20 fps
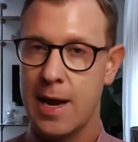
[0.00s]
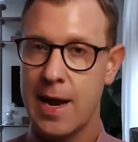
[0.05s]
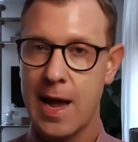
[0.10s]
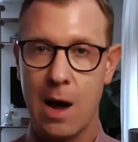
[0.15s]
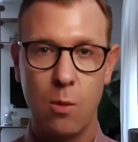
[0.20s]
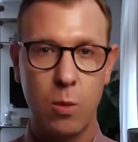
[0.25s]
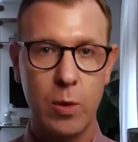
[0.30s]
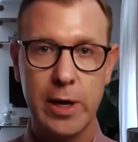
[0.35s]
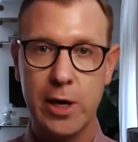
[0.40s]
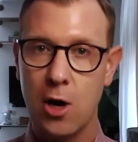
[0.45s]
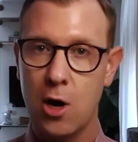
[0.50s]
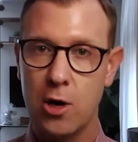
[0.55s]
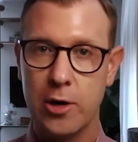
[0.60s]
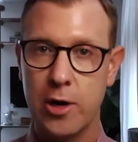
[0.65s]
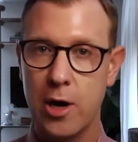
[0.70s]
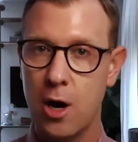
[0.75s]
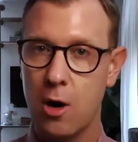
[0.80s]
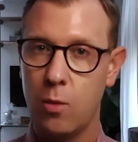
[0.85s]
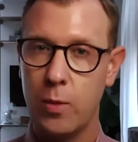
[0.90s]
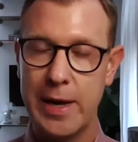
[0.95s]
Now, we all
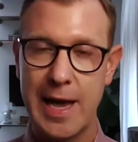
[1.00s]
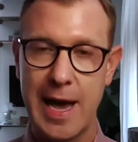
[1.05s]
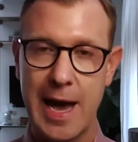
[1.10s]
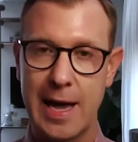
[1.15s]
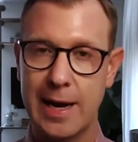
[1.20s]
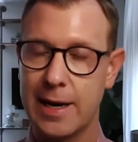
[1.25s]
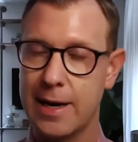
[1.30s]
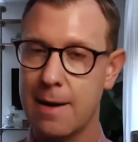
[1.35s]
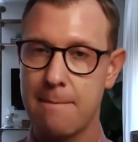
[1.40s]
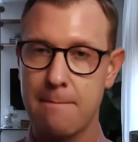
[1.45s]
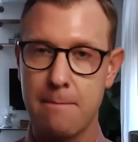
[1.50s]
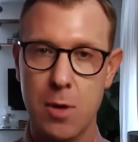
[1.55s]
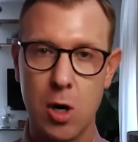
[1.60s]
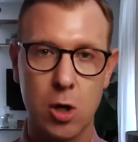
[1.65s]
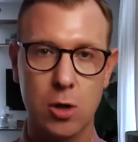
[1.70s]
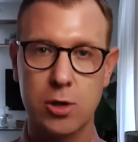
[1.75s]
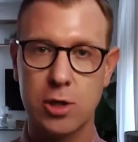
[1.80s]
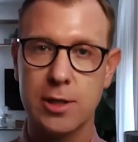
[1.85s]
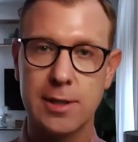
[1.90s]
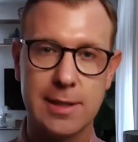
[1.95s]
know we had an
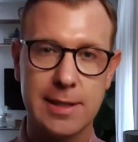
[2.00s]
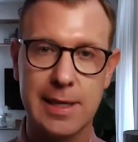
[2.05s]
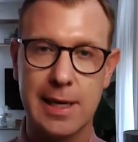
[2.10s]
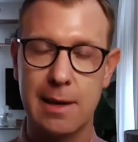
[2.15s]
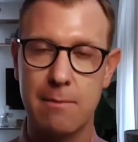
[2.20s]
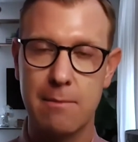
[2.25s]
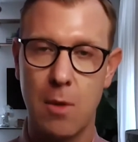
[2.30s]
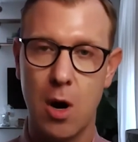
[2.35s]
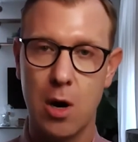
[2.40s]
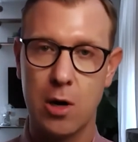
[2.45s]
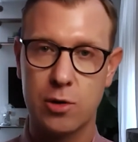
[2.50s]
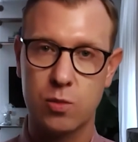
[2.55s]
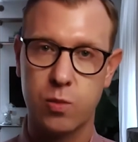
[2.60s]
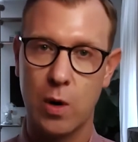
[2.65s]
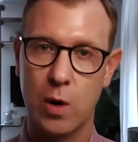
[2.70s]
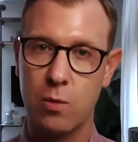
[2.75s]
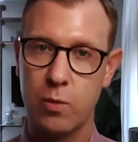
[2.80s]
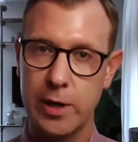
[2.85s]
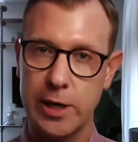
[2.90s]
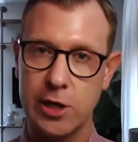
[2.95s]
emergency in March
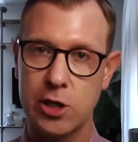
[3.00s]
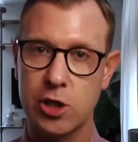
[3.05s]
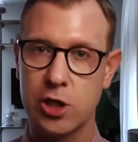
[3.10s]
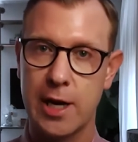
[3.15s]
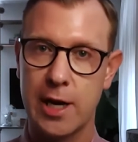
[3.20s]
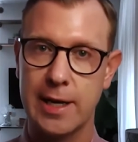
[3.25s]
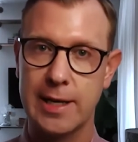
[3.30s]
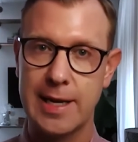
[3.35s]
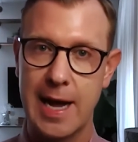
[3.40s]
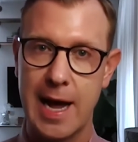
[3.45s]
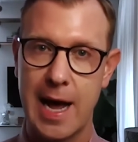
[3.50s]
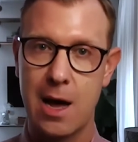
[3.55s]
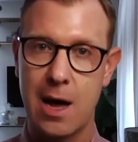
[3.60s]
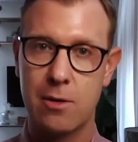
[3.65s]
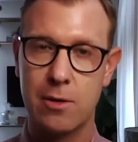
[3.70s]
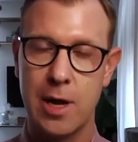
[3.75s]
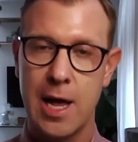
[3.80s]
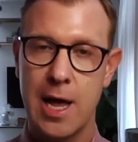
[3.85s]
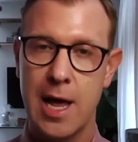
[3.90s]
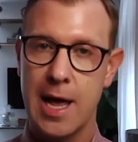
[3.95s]
where we shut
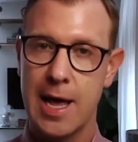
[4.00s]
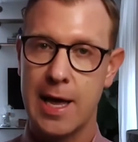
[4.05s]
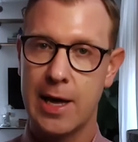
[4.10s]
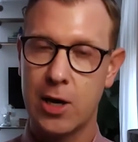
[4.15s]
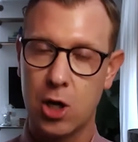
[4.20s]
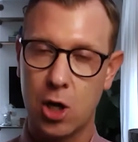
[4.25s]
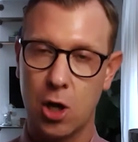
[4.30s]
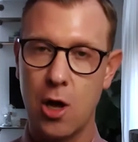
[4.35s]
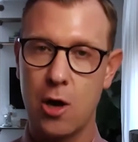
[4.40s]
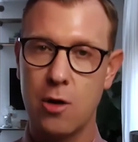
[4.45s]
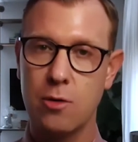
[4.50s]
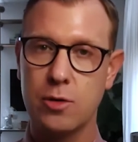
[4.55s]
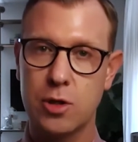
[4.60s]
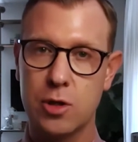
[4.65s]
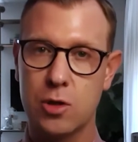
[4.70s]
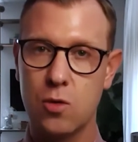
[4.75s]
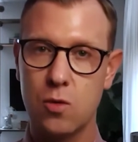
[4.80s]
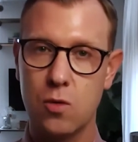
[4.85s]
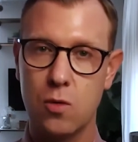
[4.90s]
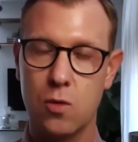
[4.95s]
down and closed
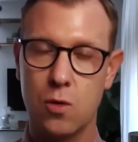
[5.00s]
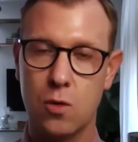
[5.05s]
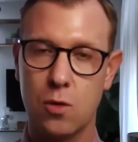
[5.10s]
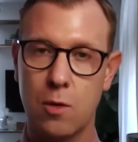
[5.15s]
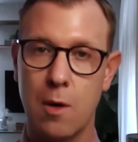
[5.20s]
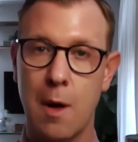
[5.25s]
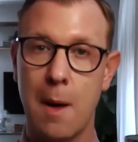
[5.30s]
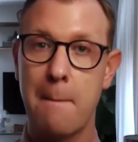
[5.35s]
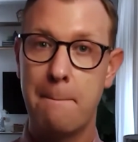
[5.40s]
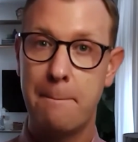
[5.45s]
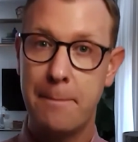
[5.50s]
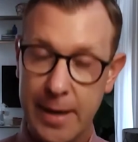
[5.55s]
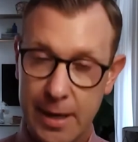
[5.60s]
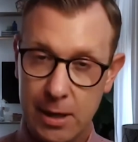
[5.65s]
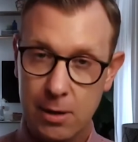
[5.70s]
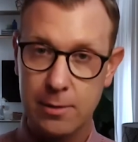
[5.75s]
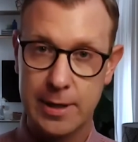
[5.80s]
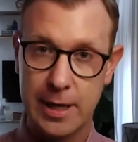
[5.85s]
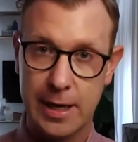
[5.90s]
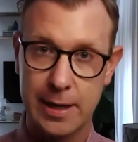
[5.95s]
school
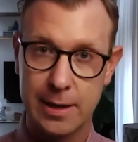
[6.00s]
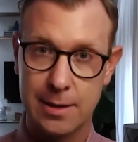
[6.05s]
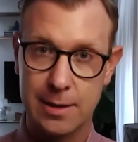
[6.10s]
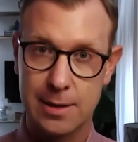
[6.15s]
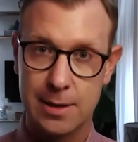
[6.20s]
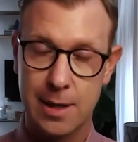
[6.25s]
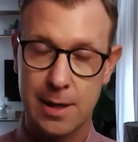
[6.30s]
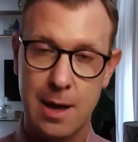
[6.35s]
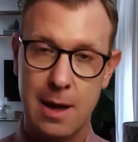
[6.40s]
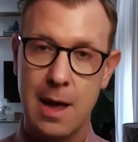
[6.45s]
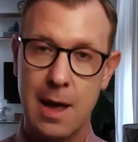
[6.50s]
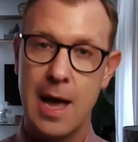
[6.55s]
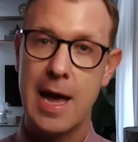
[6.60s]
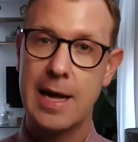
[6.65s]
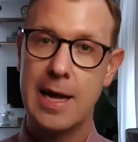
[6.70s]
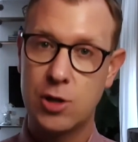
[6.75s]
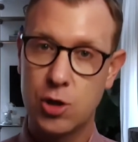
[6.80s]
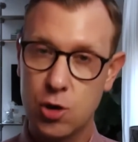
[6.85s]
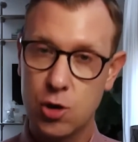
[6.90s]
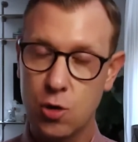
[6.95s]
buildings
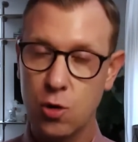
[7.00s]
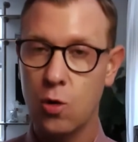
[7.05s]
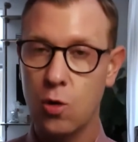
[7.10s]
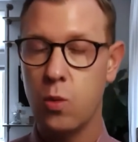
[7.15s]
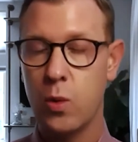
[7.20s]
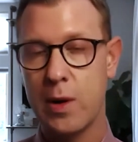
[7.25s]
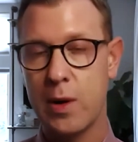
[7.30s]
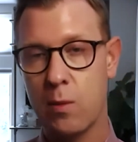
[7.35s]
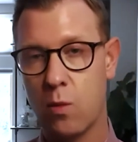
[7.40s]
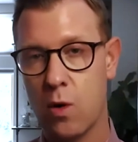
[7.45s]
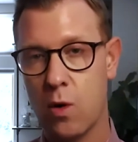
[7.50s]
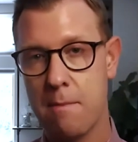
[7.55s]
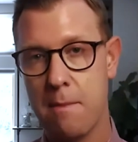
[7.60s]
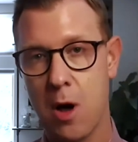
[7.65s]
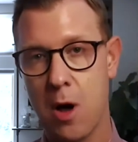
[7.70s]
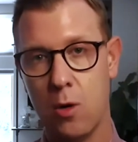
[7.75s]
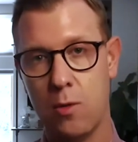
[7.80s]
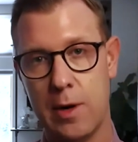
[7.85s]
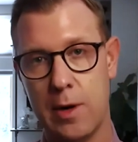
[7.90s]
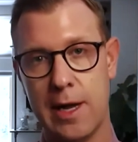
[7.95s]
and school went
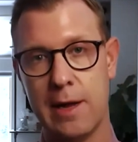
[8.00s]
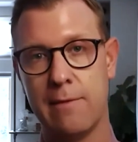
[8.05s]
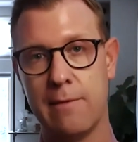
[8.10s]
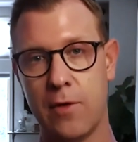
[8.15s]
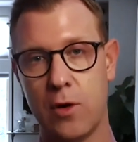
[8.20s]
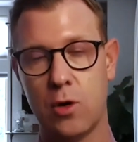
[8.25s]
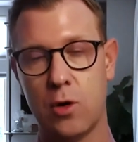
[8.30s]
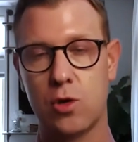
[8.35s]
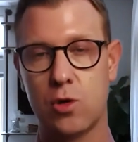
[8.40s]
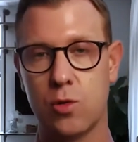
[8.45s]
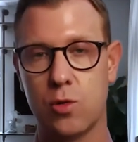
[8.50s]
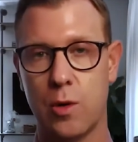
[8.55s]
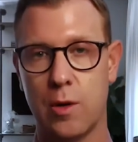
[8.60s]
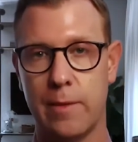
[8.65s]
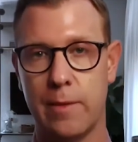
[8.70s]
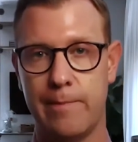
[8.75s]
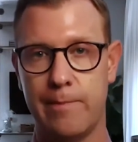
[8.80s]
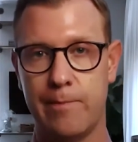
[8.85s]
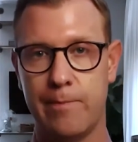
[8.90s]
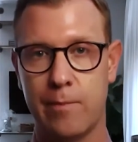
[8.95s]
remote and
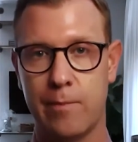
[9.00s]
virtual.